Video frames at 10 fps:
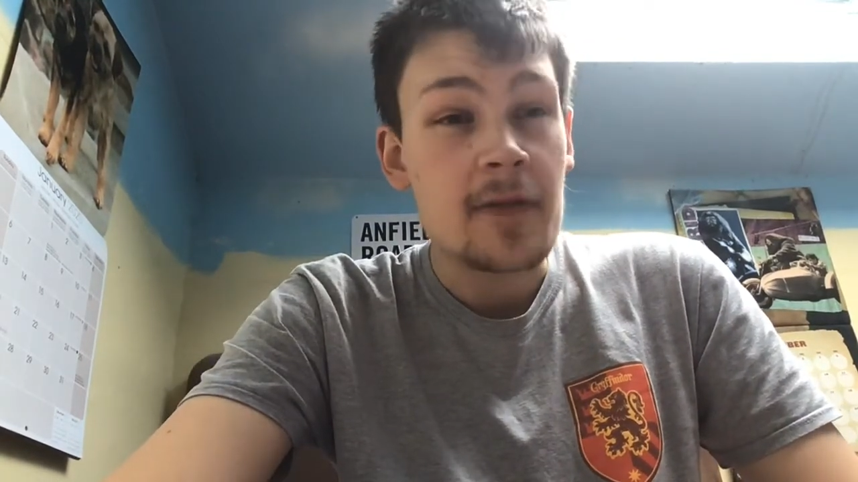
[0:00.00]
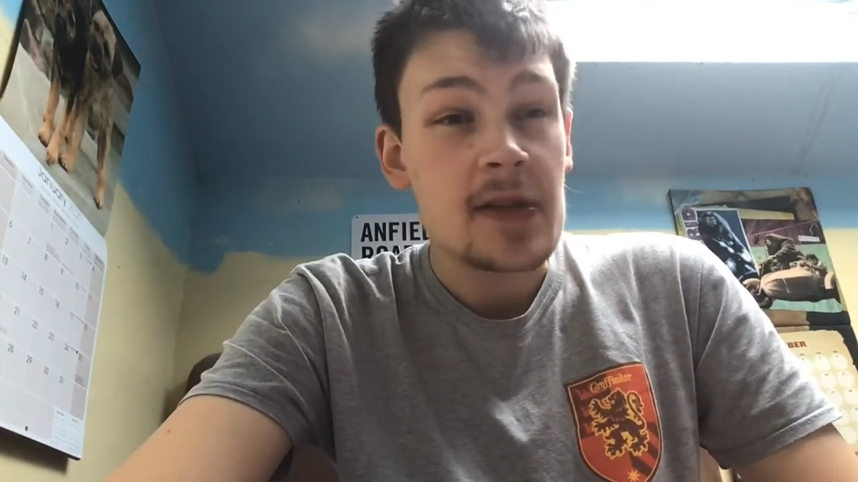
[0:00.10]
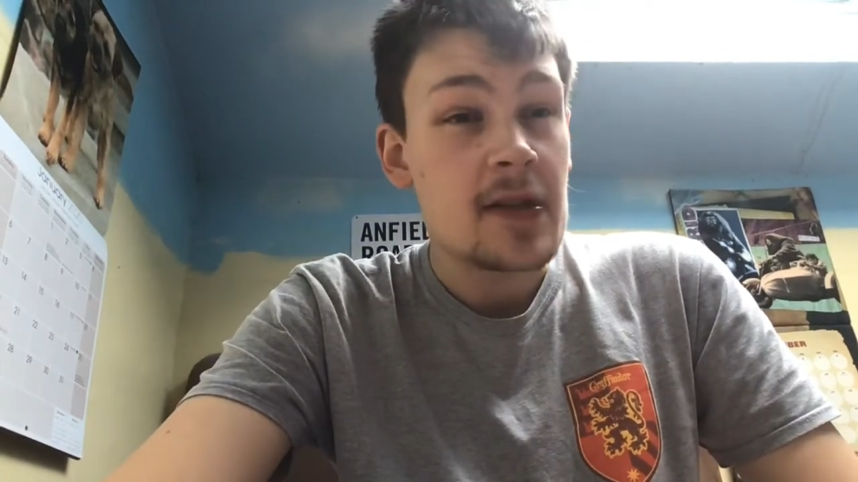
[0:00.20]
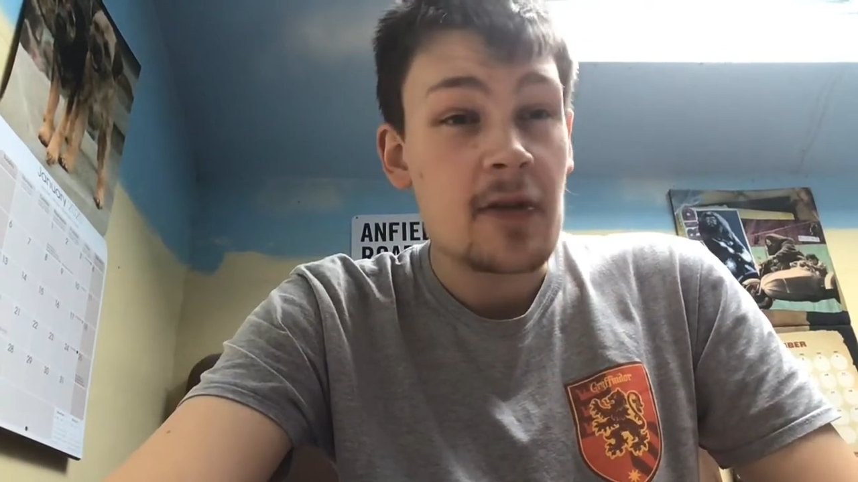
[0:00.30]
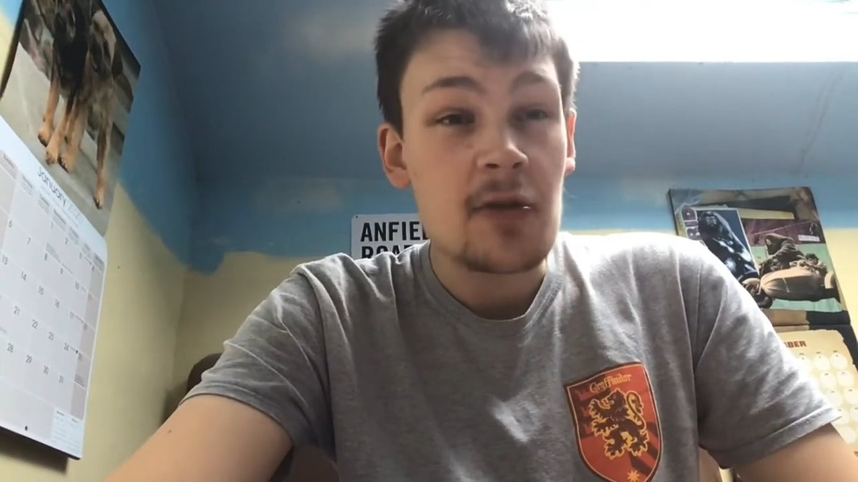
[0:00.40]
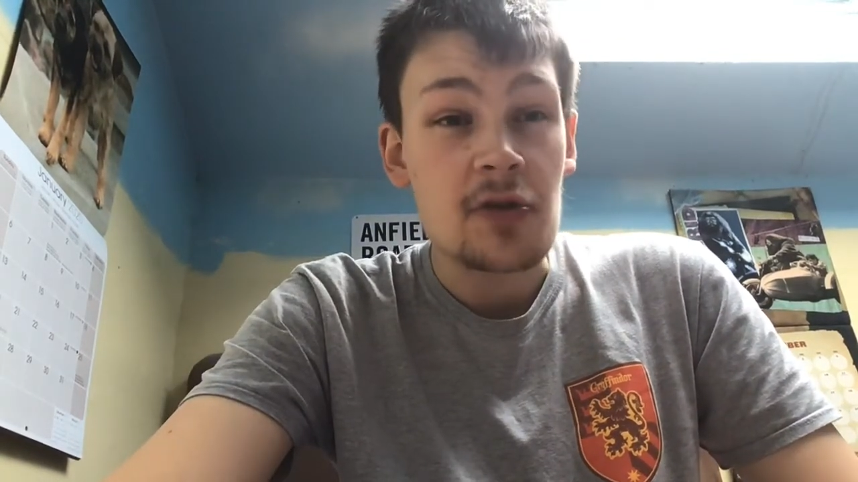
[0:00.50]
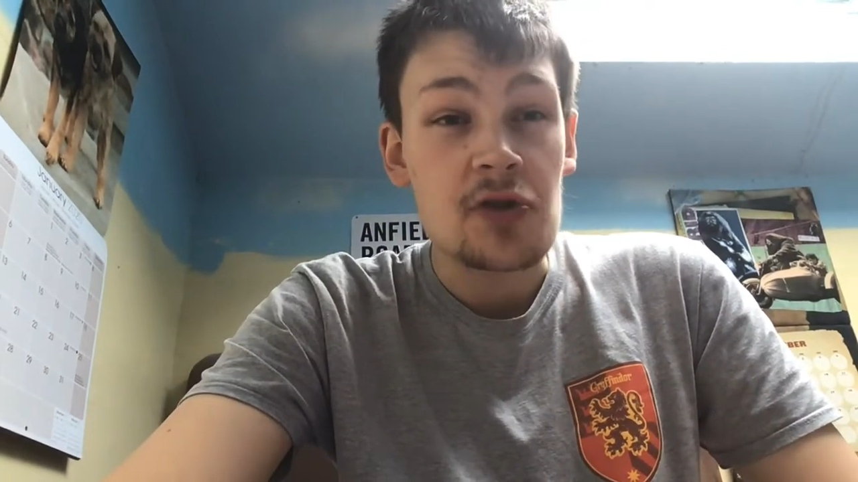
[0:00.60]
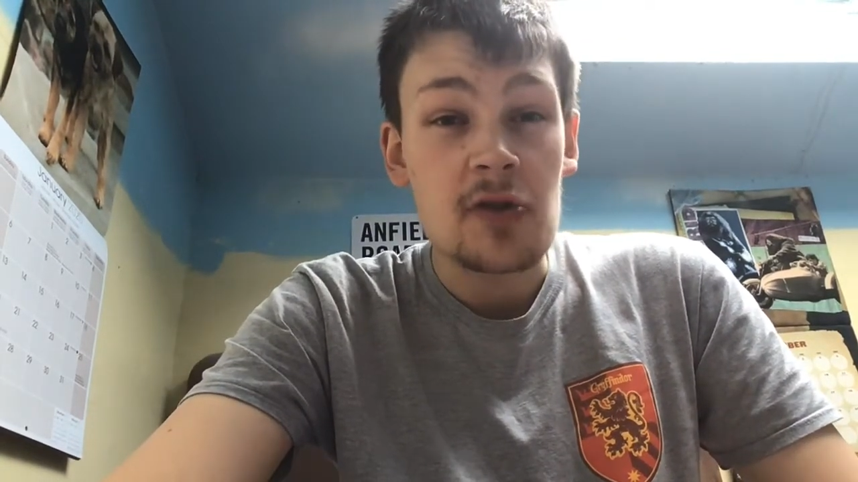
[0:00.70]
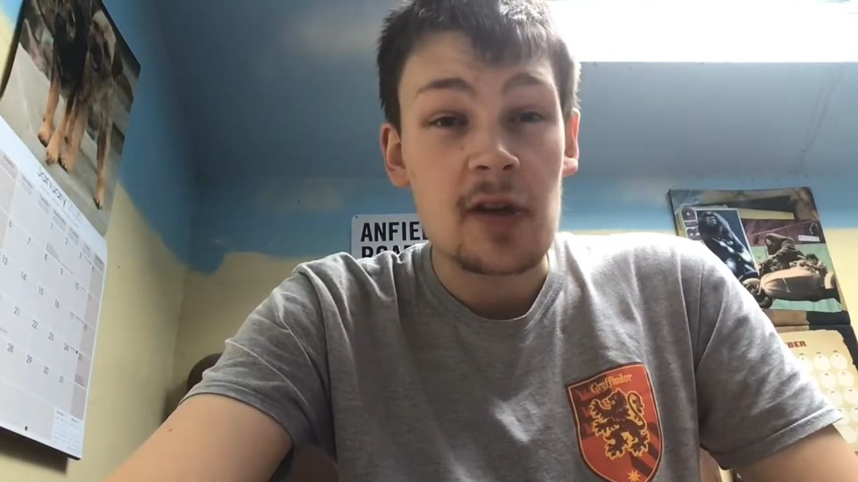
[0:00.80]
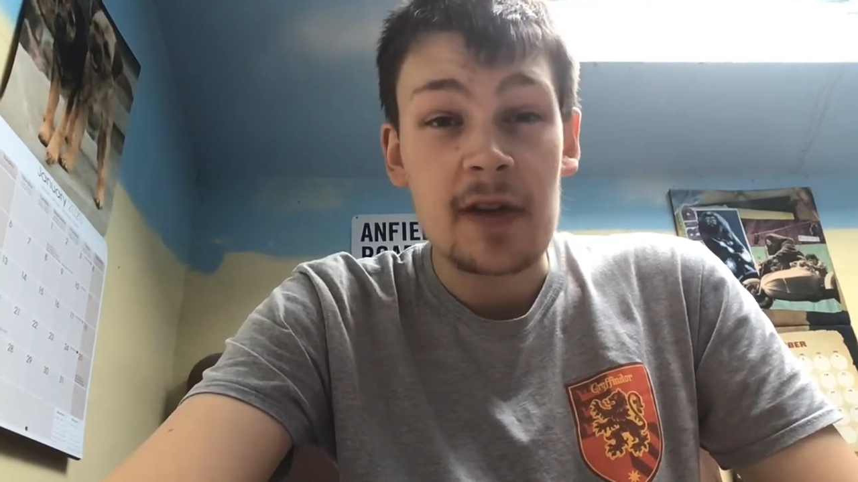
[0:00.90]
but obviously they're
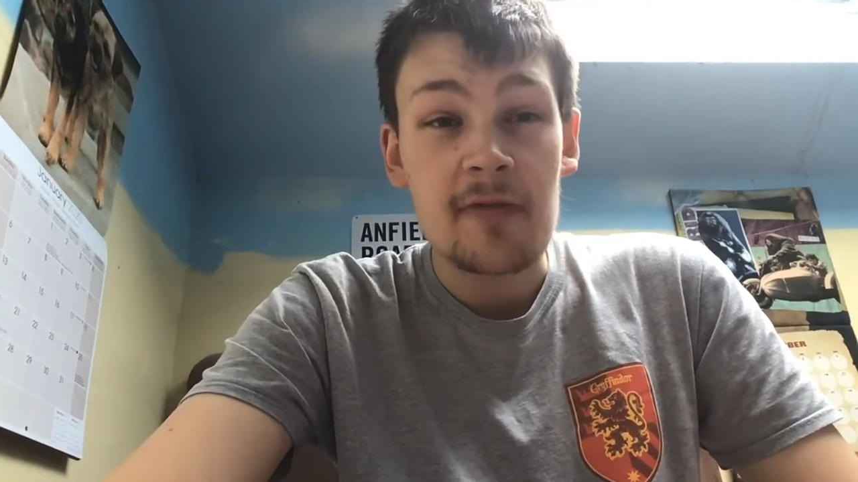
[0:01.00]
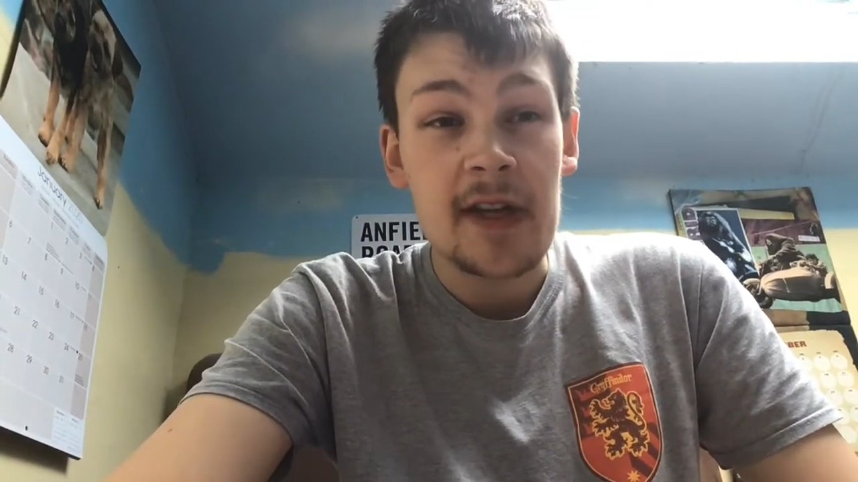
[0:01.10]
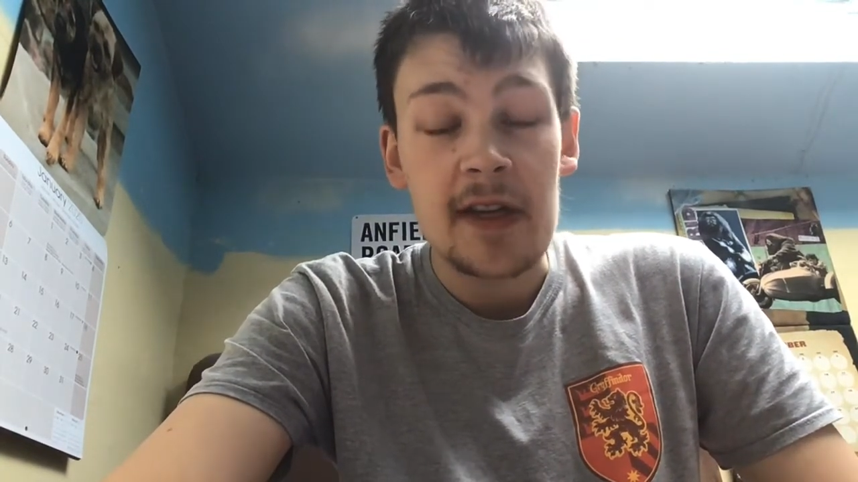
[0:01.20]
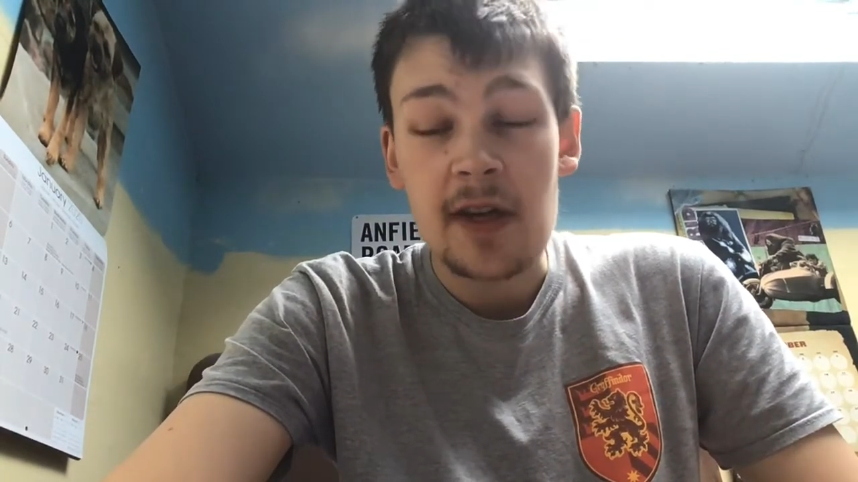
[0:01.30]
not struggling